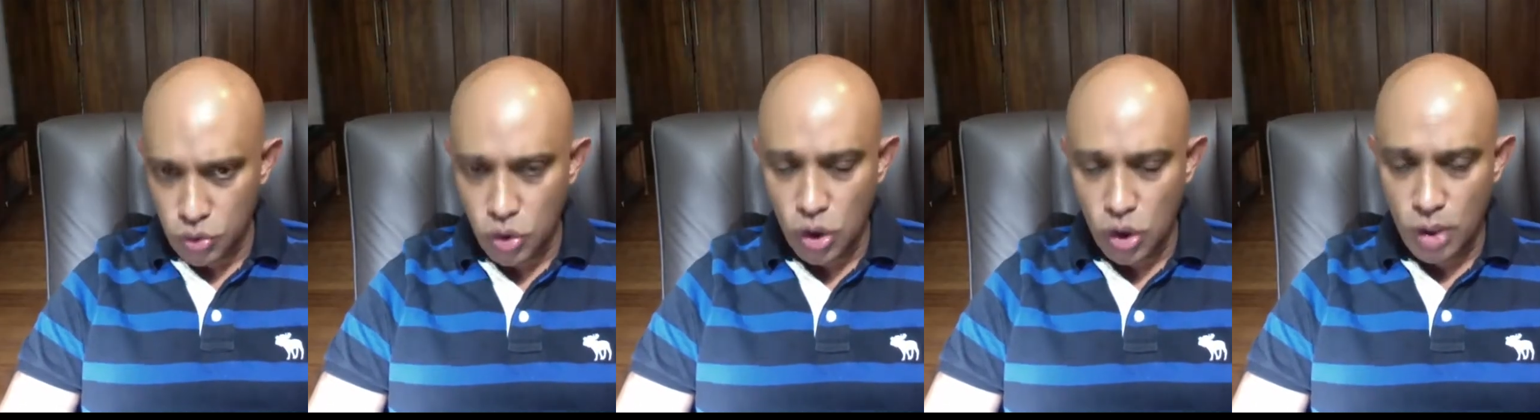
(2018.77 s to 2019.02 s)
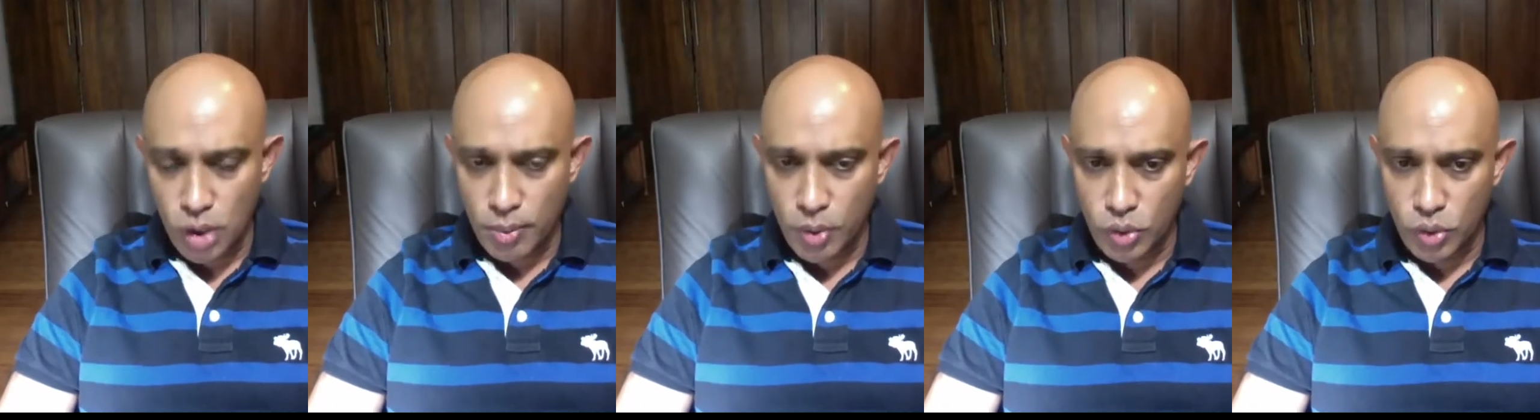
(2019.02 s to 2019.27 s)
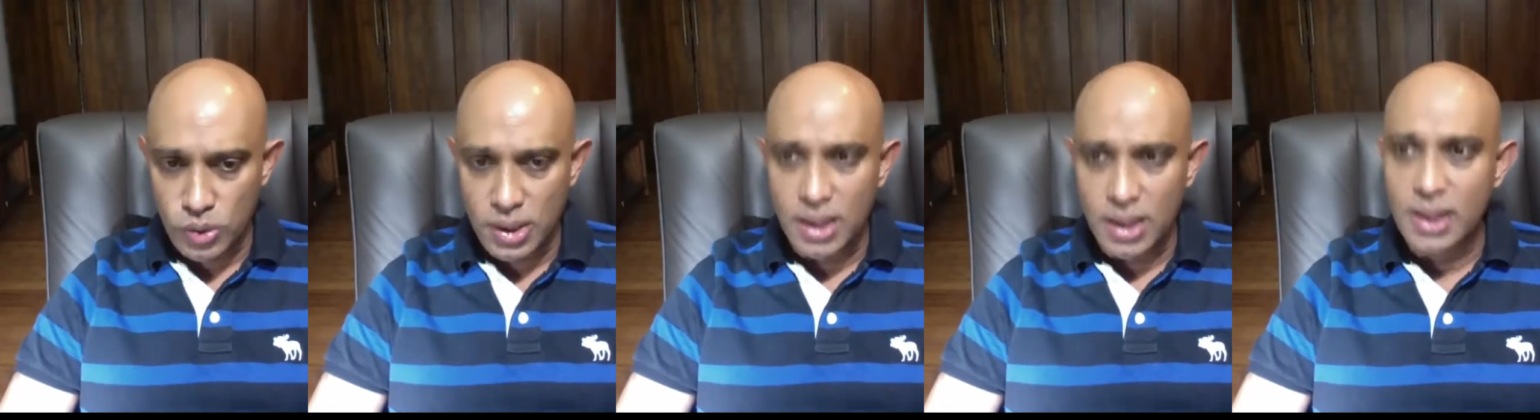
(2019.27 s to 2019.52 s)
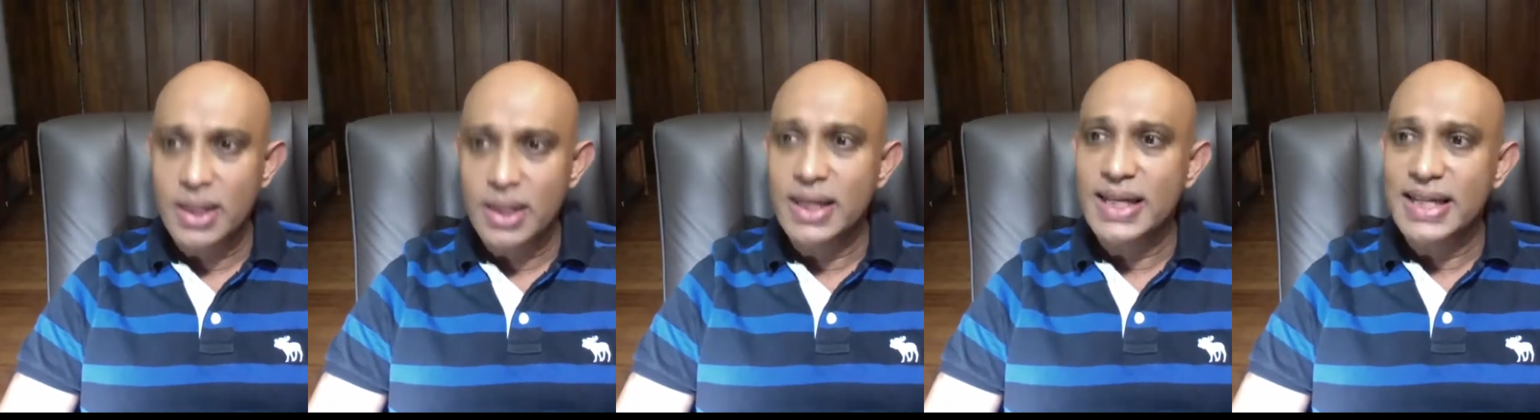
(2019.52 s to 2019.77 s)
talk about, the
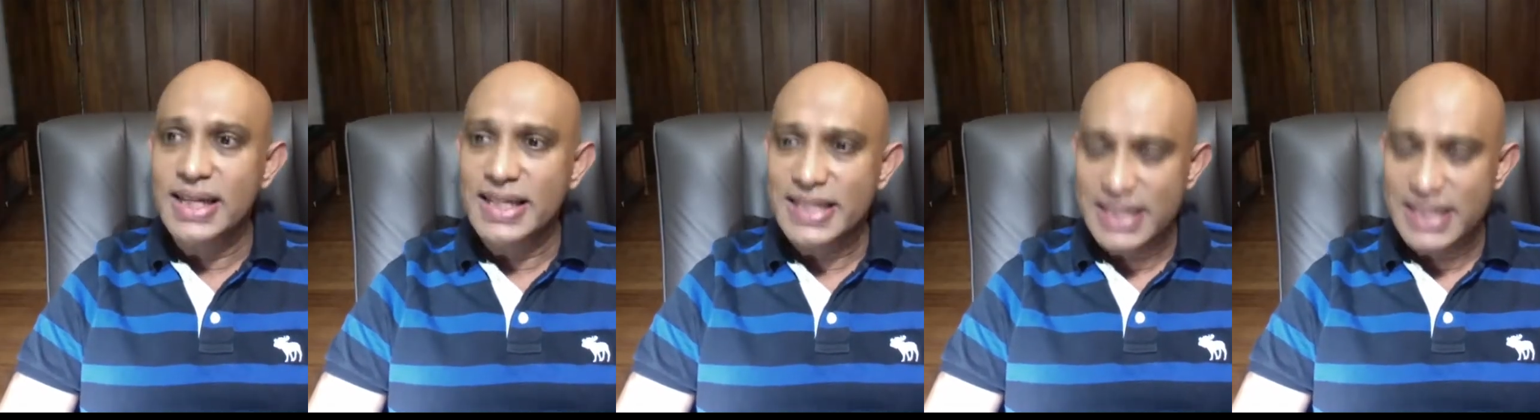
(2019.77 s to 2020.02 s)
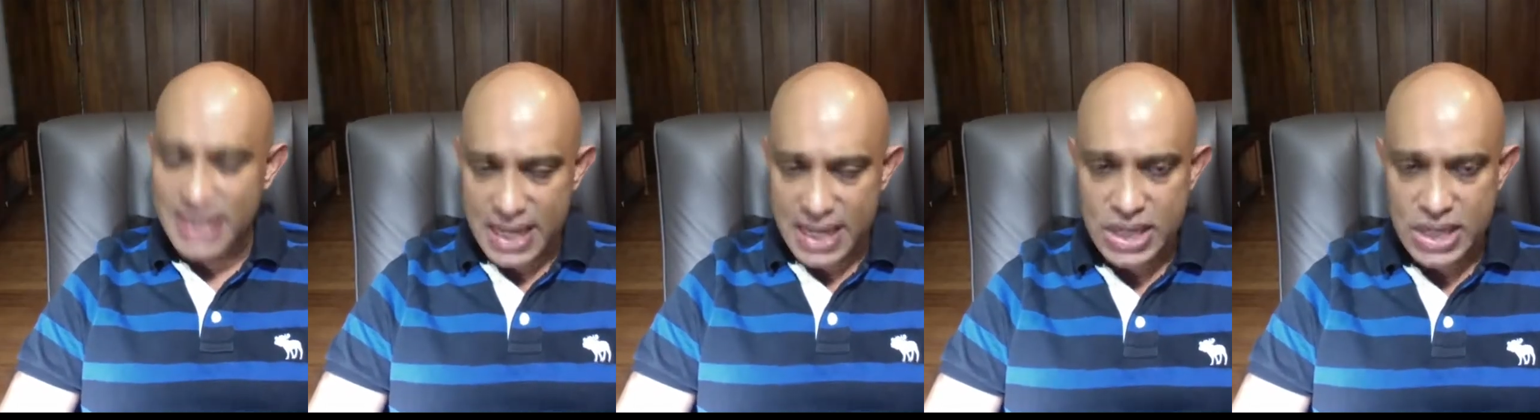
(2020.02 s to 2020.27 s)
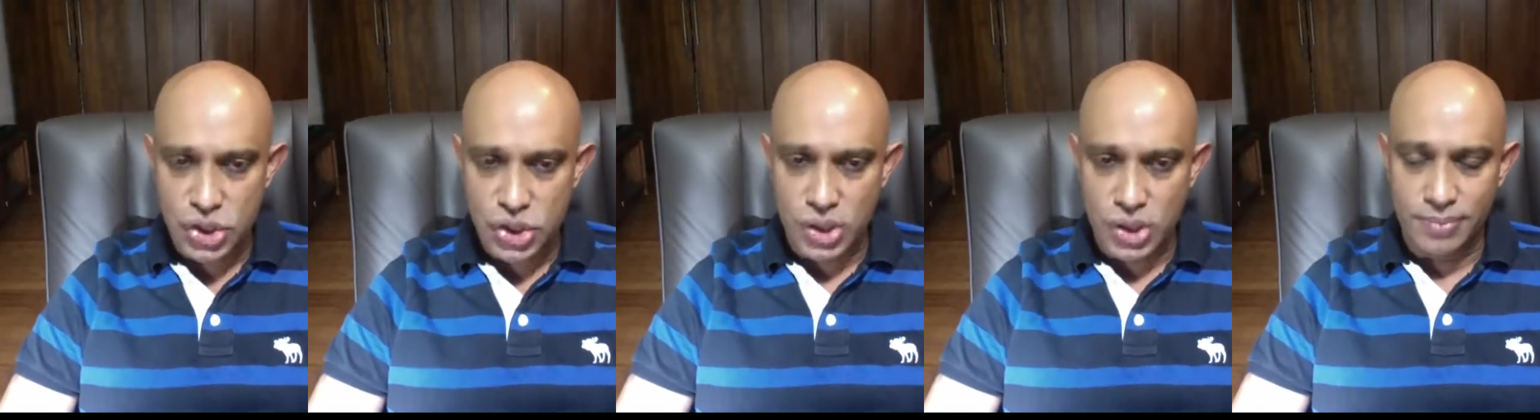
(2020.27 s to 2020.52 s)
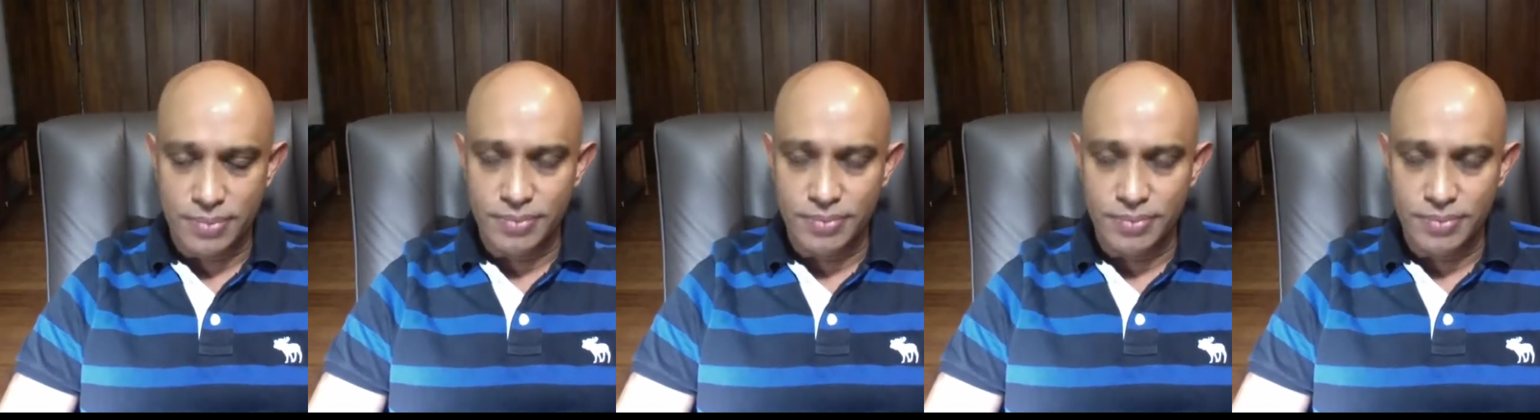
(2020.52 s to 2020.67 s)
station.